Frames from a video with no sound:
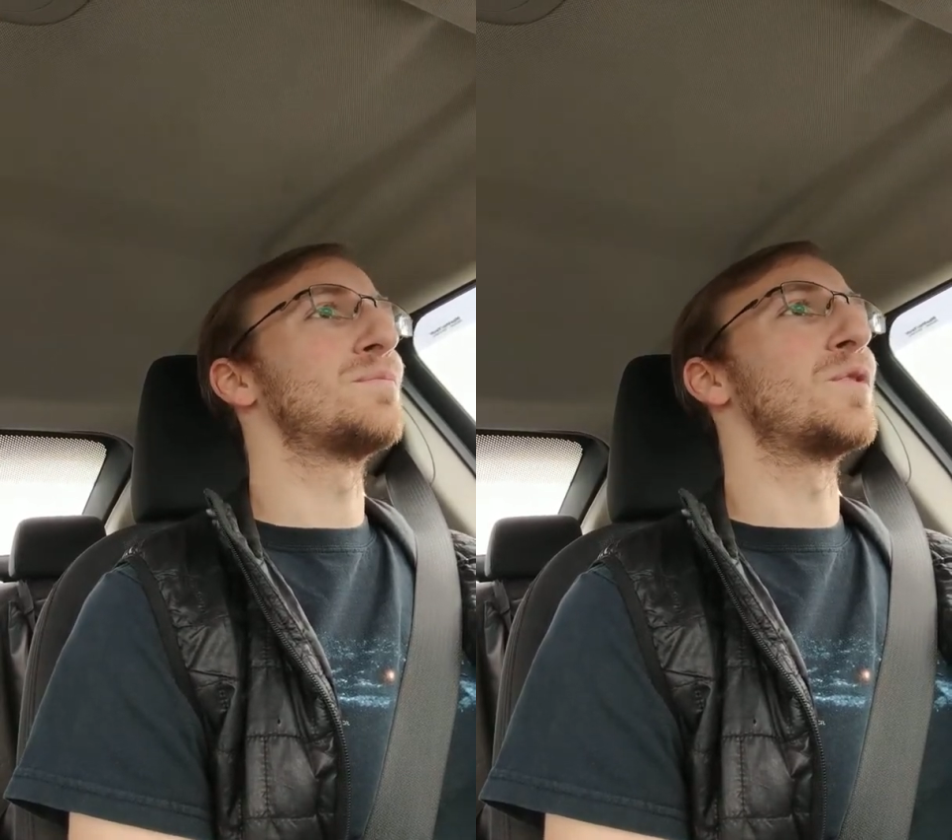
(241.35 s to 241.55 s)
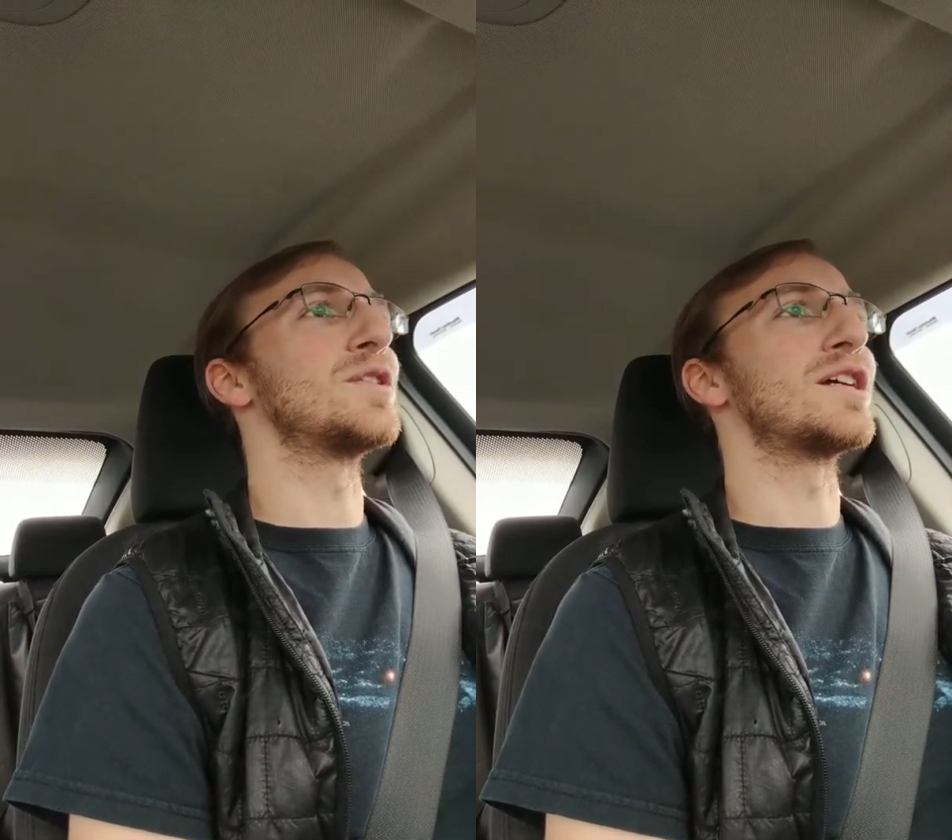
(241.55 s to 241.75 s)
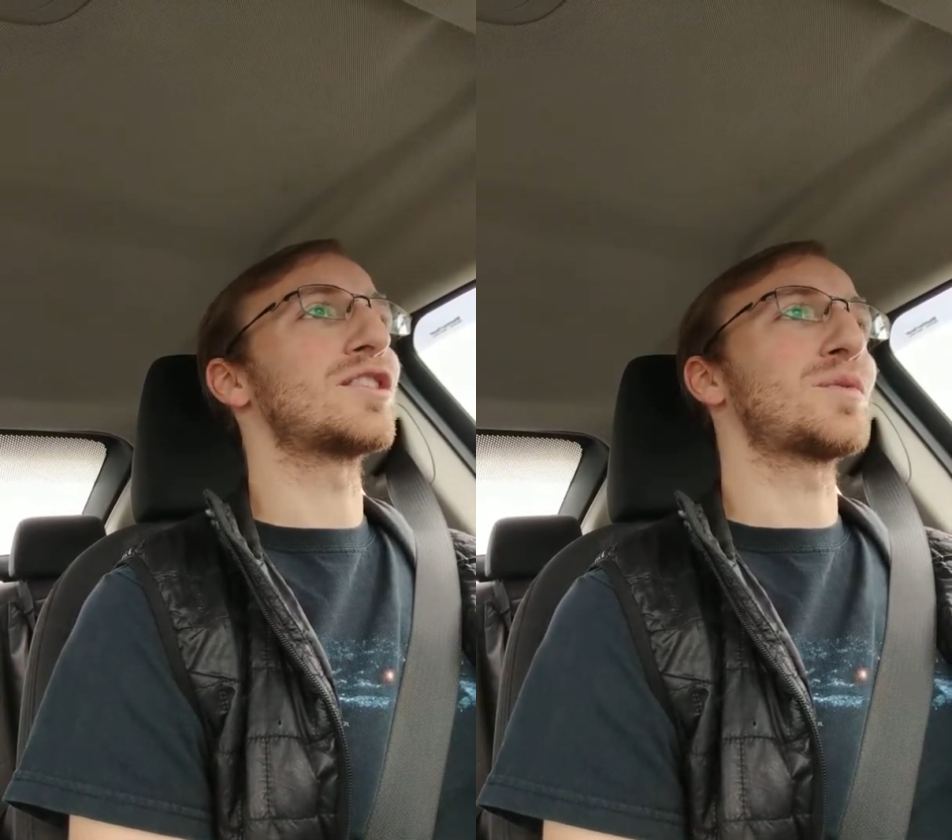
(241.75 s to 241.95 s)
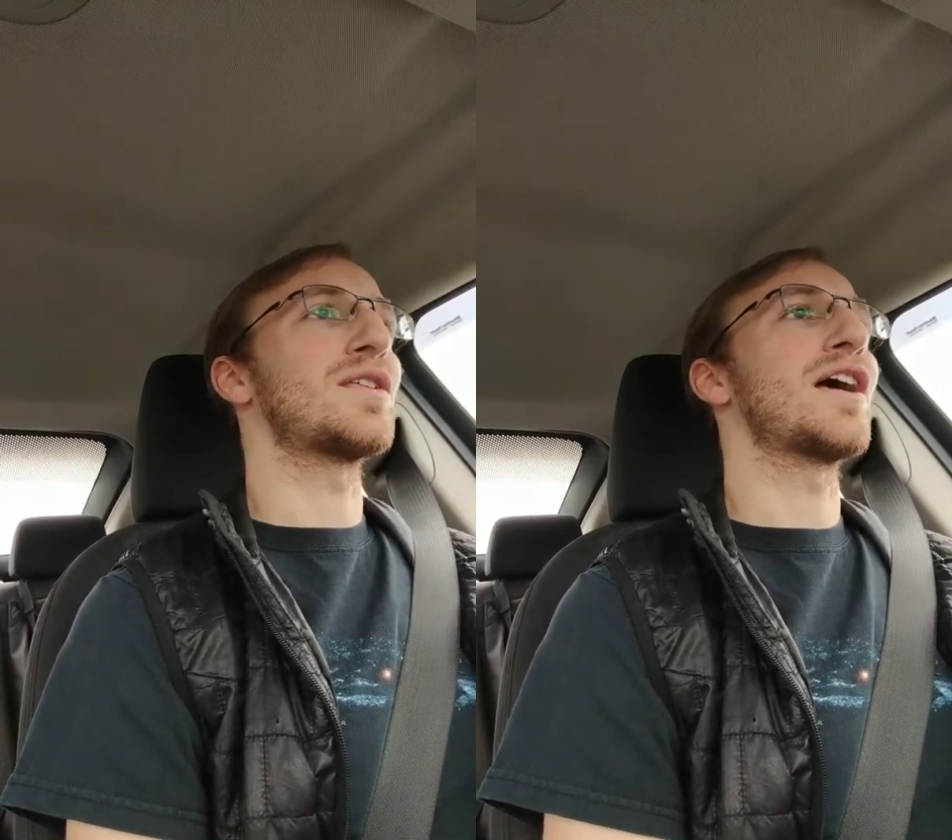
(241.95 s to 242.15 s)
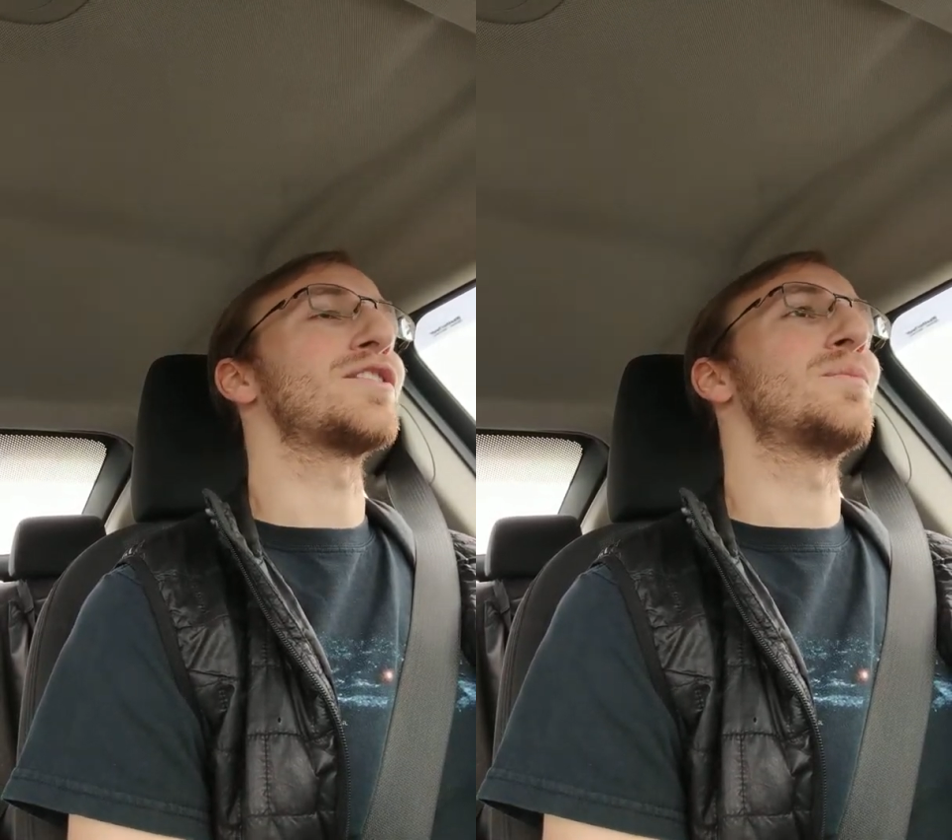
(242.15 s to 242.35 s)
was
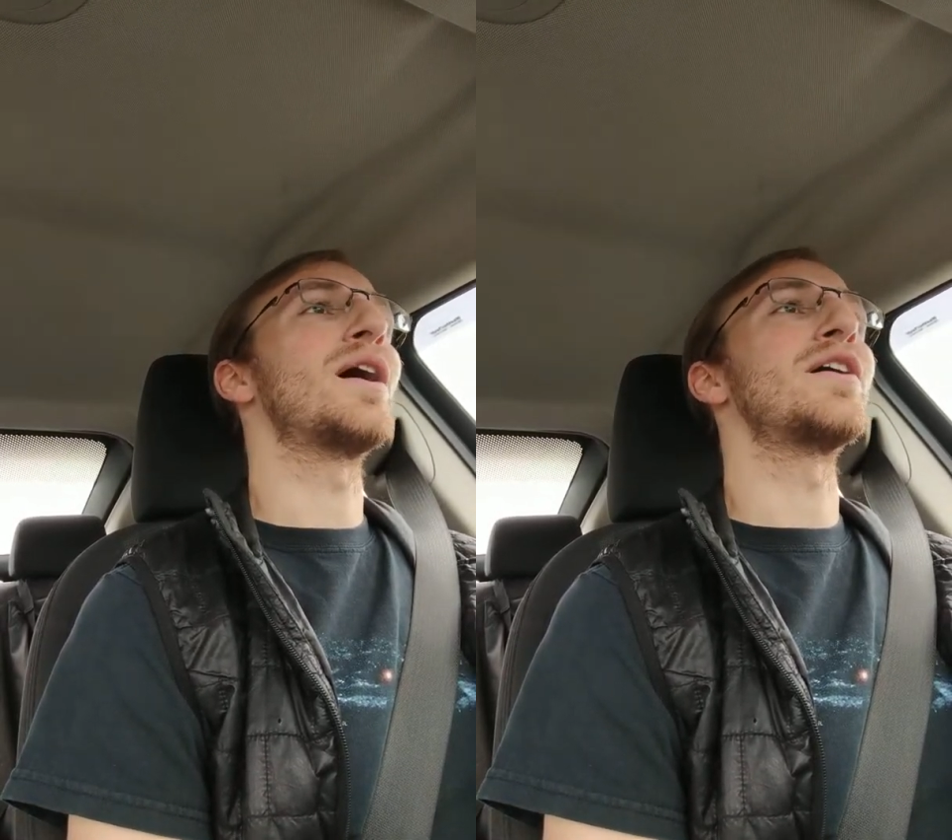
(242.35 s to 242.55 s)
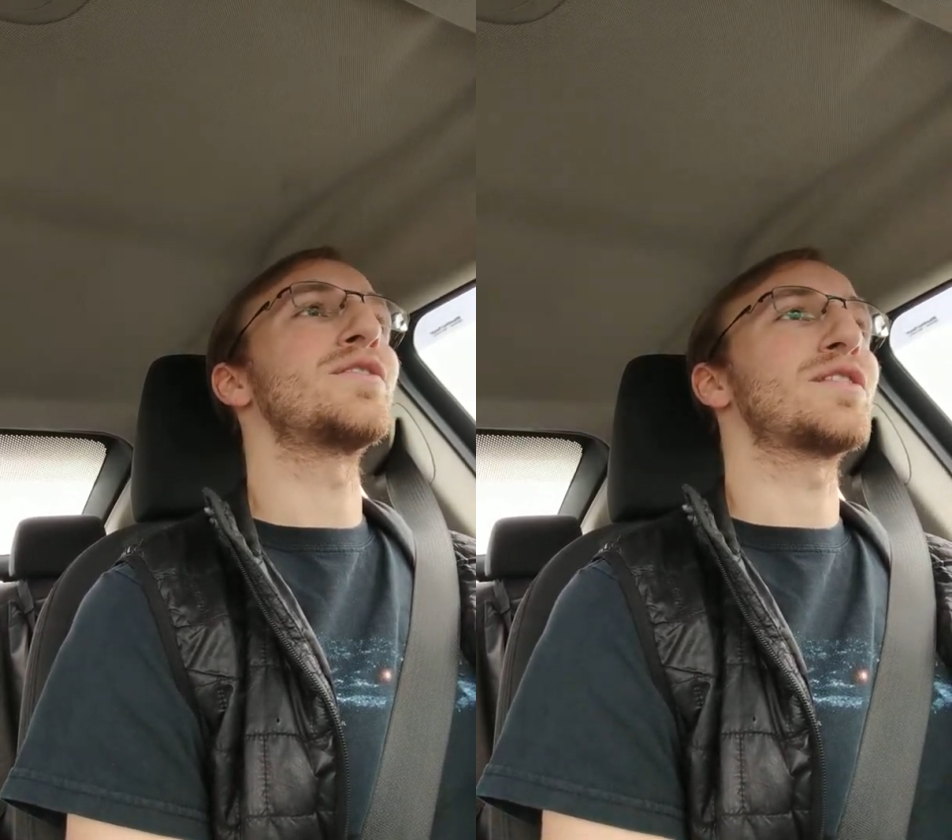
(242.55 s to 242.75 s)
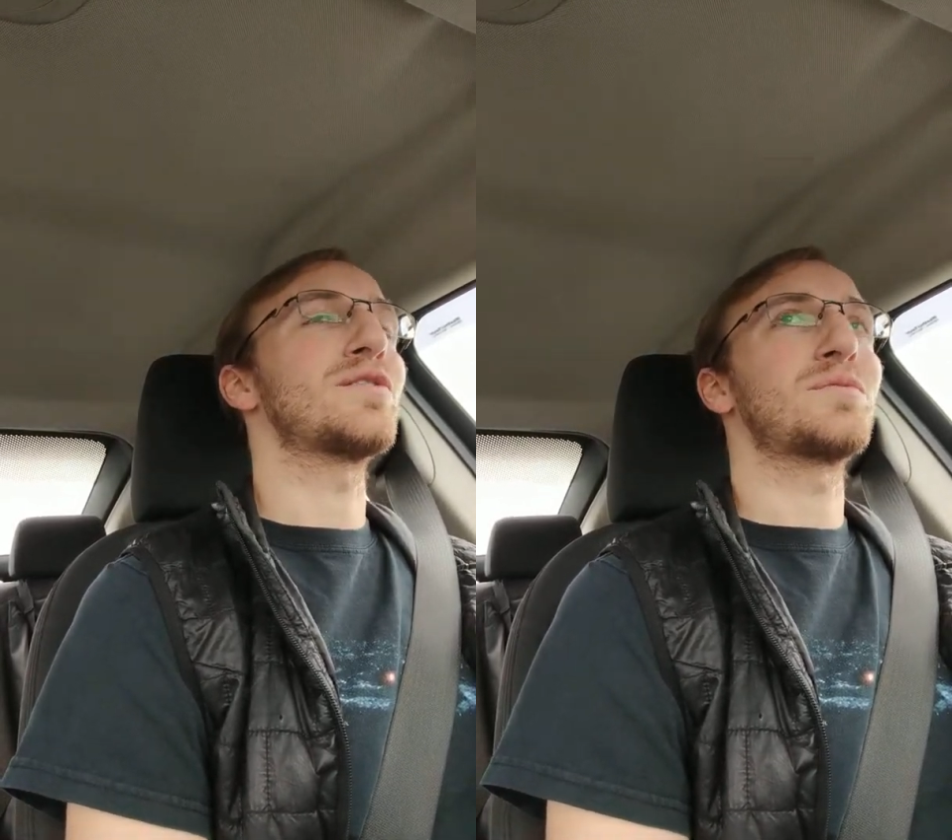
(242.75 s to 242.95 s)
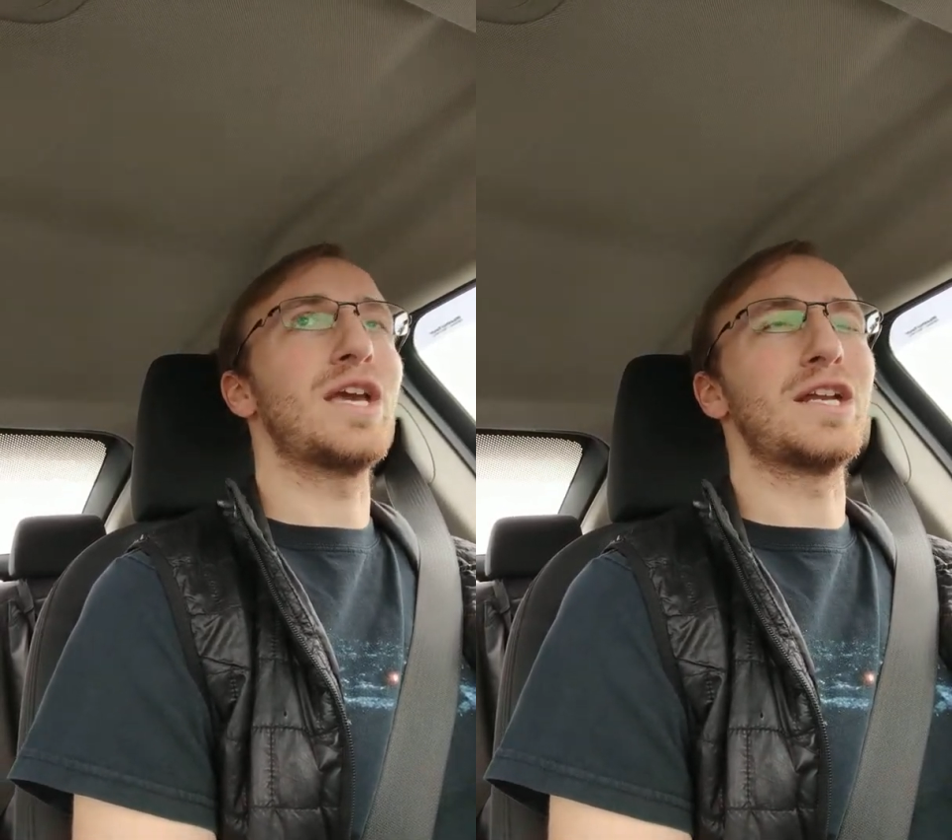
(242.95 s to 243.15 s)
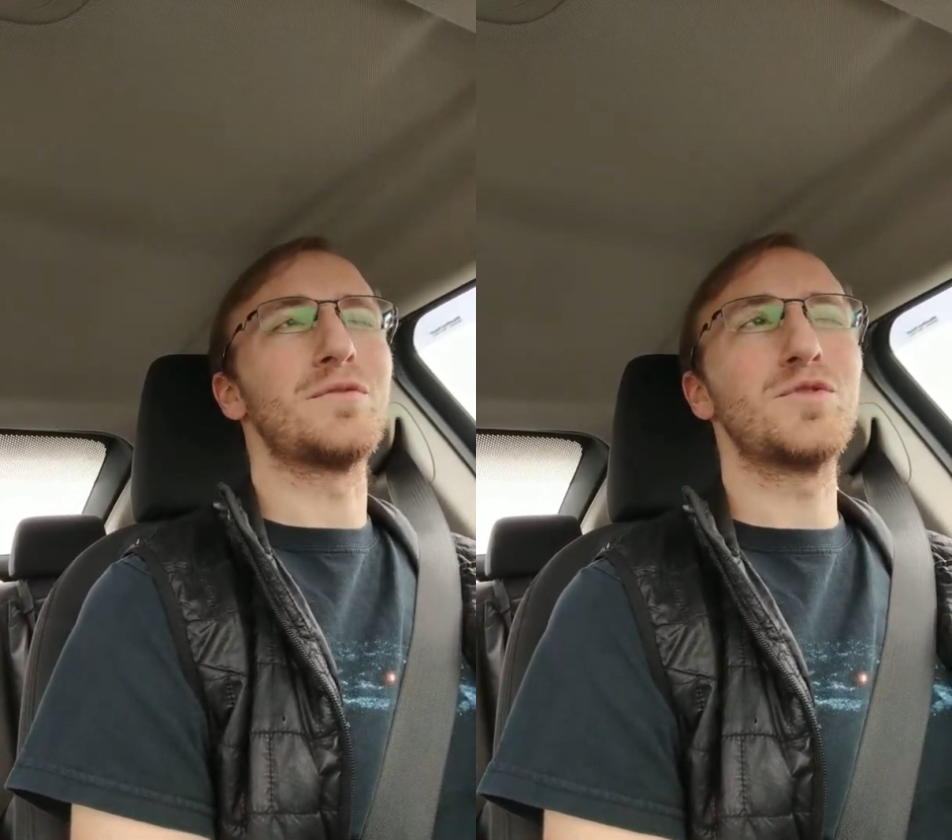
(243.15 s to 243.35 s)
3,000 miles and
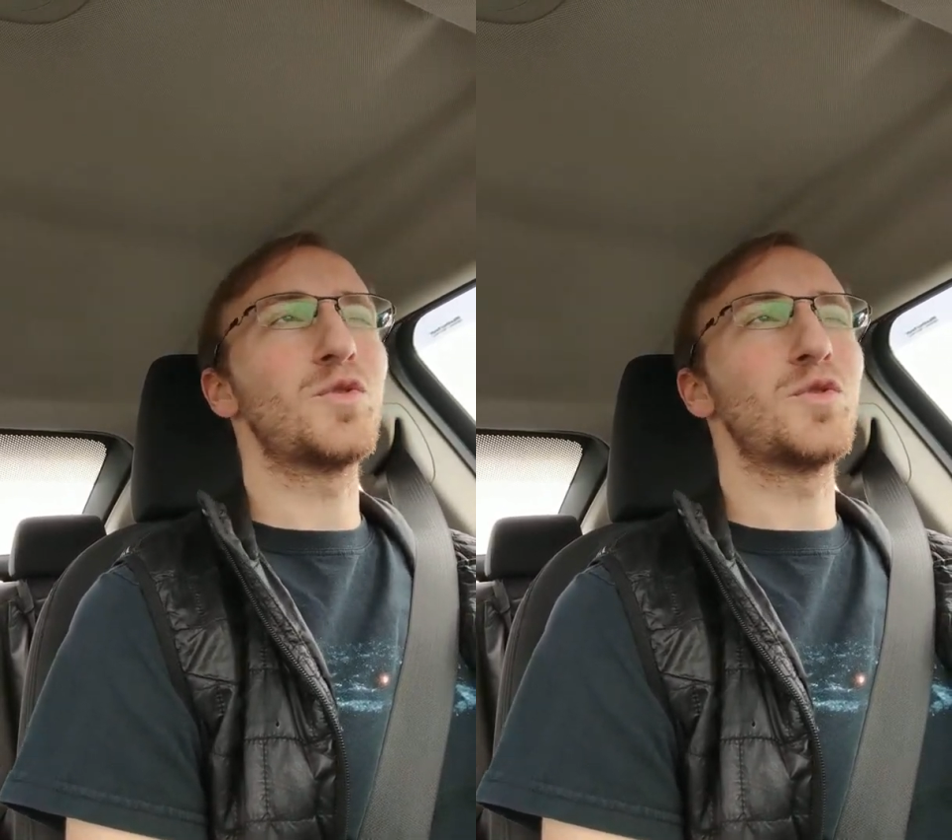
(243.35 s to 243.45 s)
getting